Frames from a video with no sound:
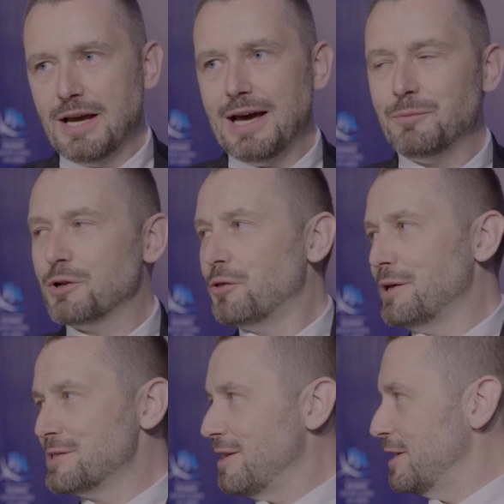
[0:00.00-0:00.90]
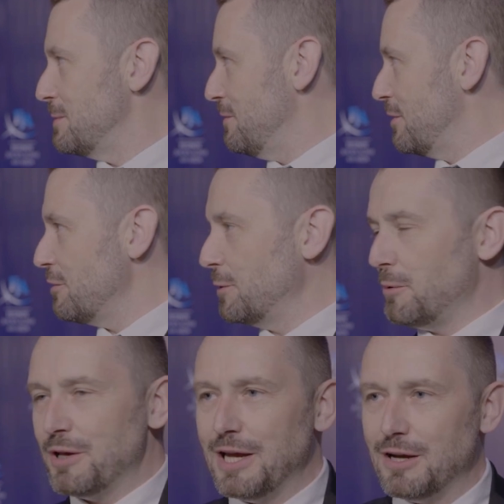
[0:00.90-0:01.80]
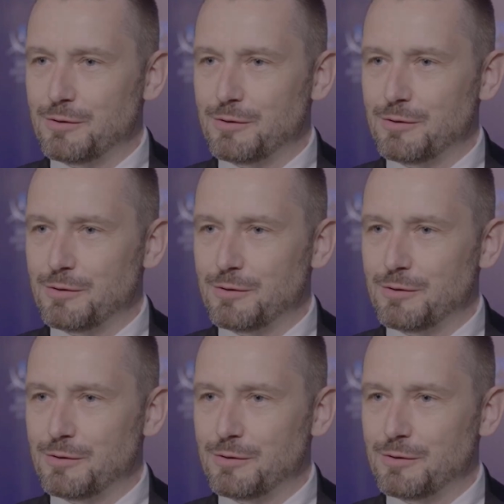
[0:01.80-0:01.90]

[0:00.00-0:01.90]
And one of the things that I think has been incredible here